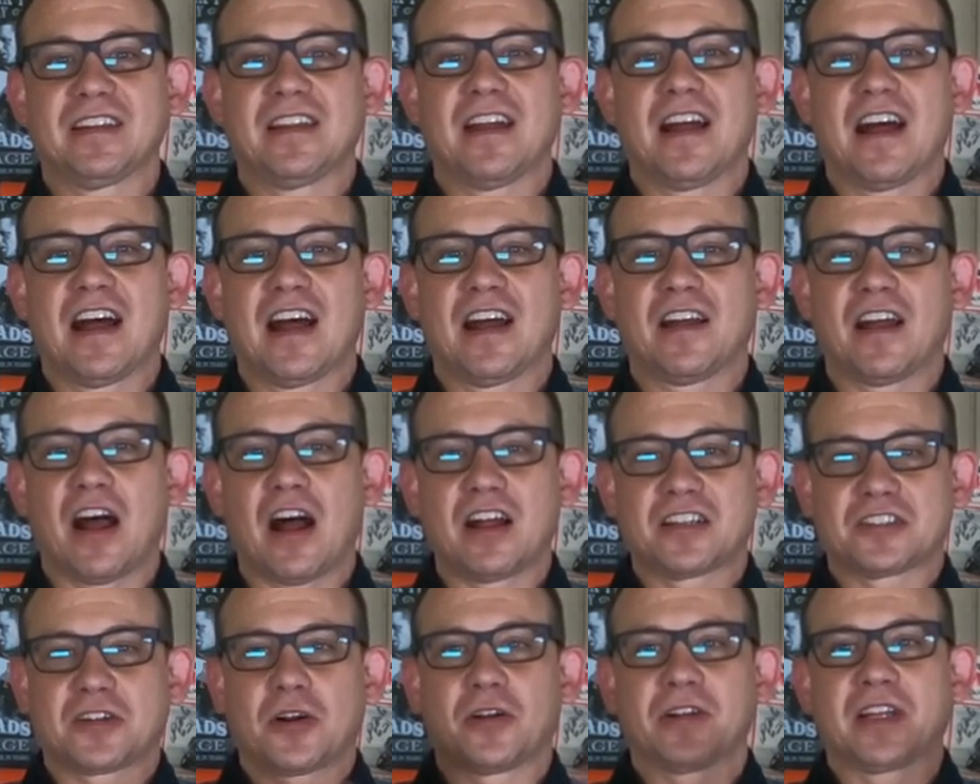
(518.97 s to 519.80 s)

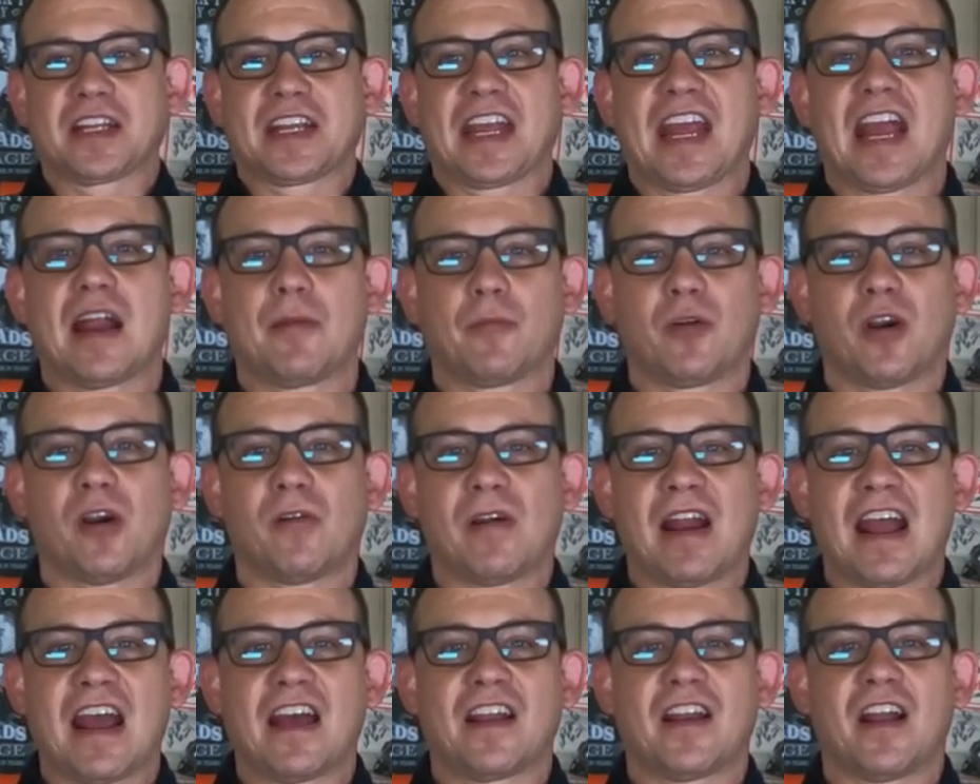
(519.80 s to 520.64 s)
I'll turn the camera
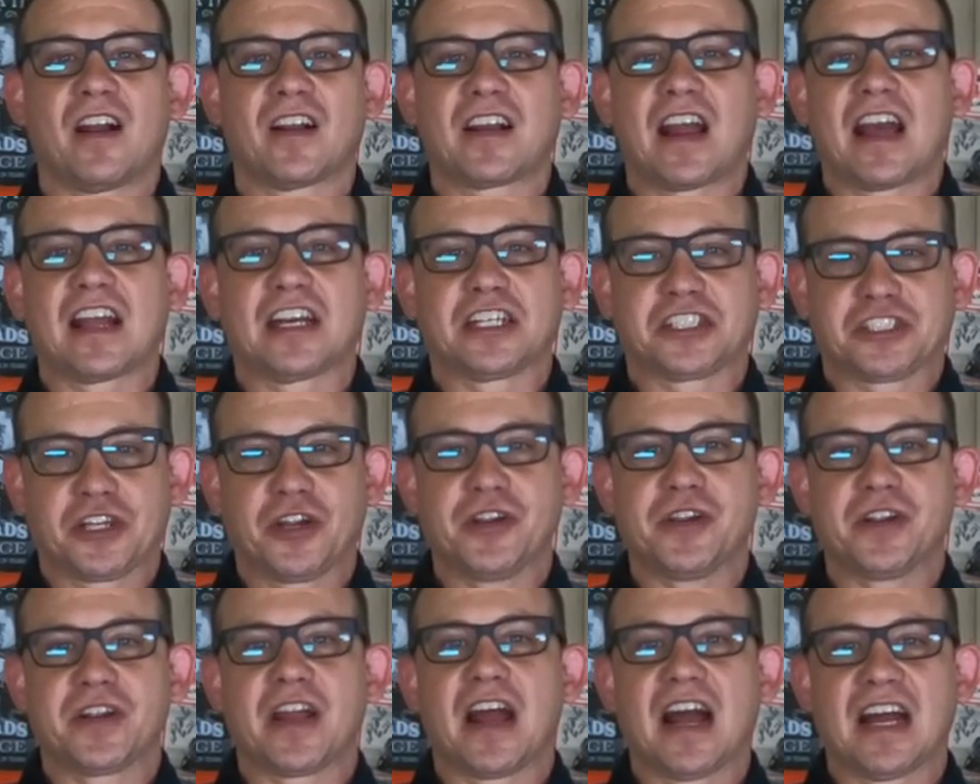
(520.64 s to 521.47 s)
around and I'll kind of show
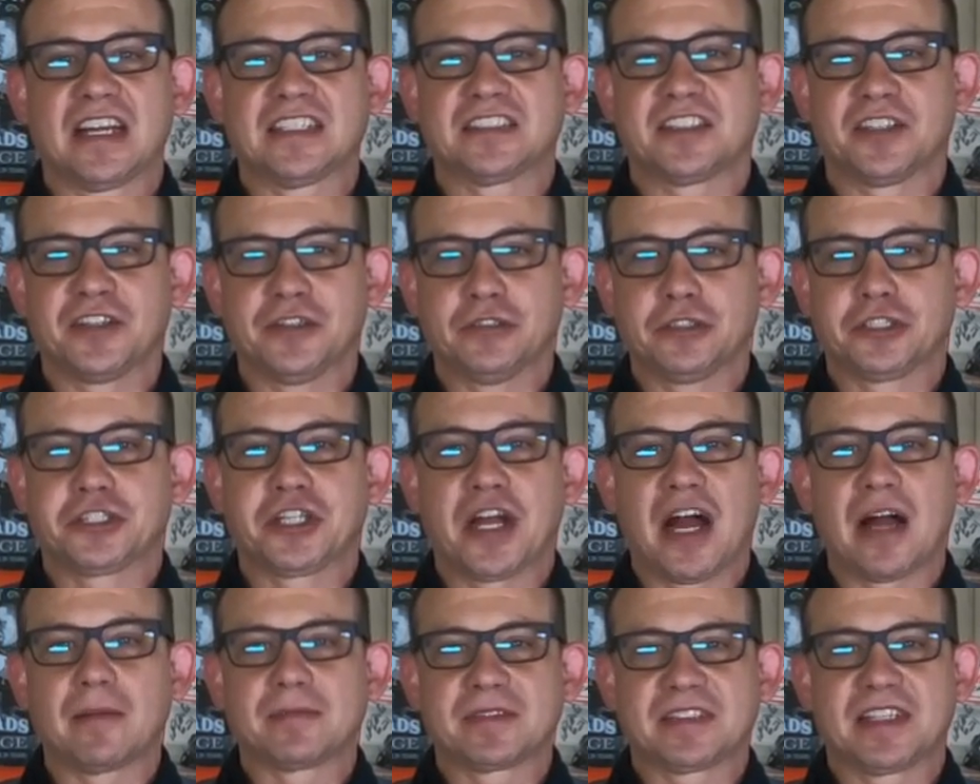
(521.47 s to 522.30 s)
you guys the new
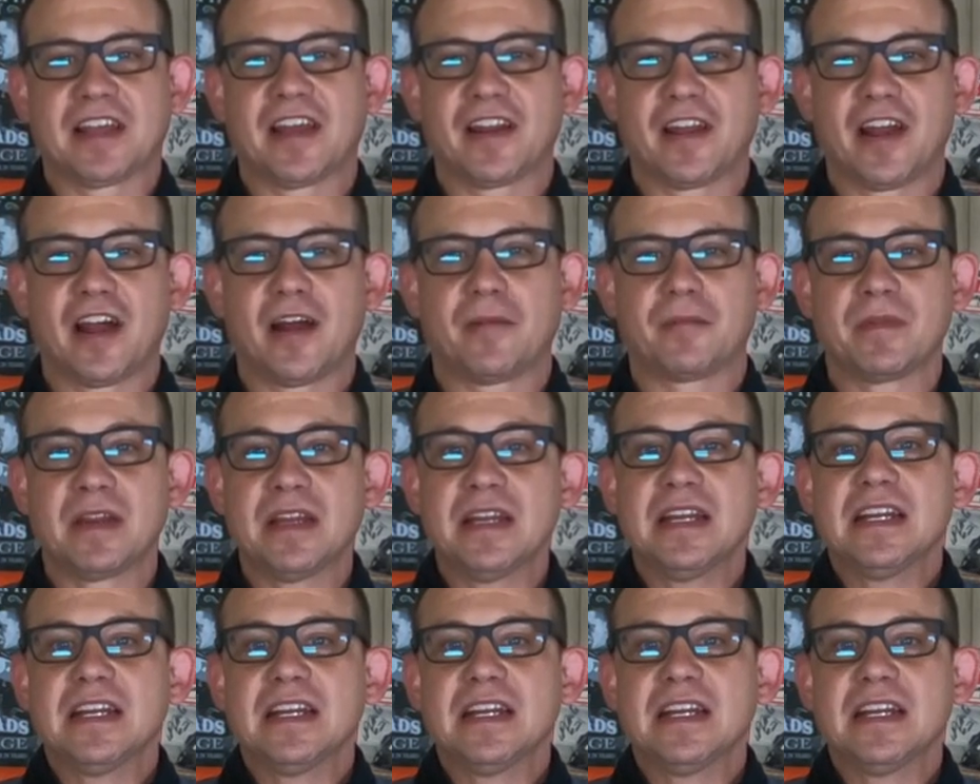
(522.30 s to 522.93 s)
shop setup.